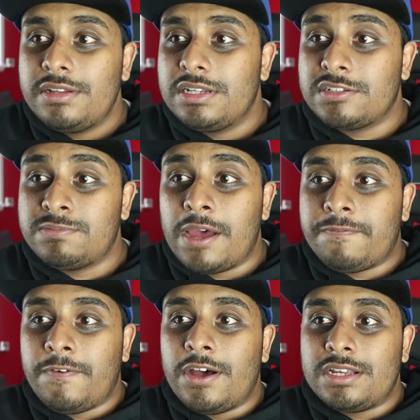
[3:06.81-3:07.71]
This was my
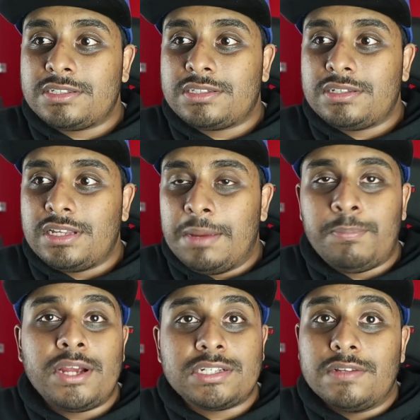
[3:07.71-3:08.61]
first
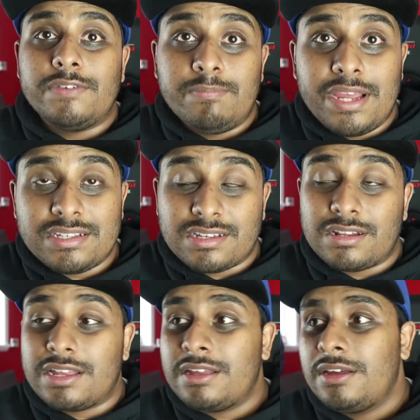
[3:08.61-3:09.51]
impression of him
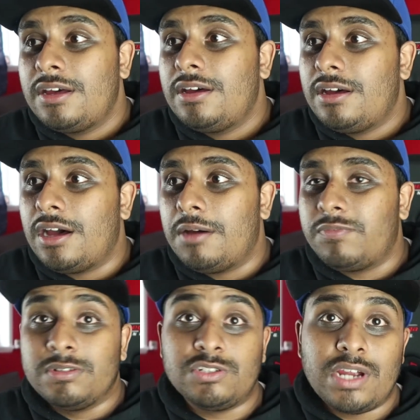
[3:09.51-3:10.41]
basically,
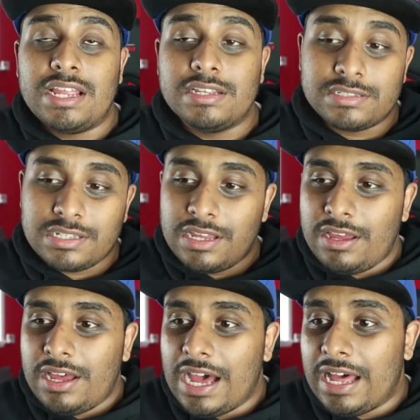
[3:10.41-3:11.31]
from the trailers,
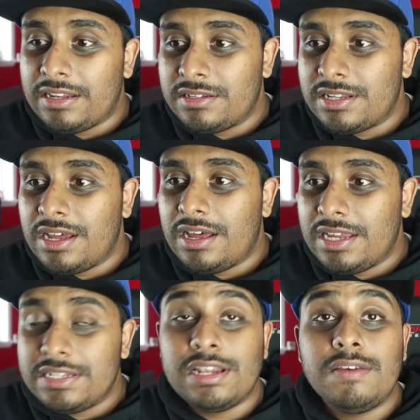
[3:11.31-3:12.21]
and
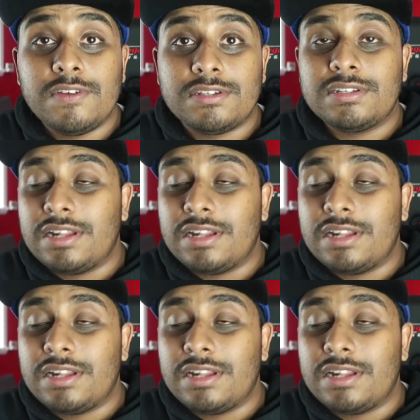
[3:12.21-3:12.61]
he delivered.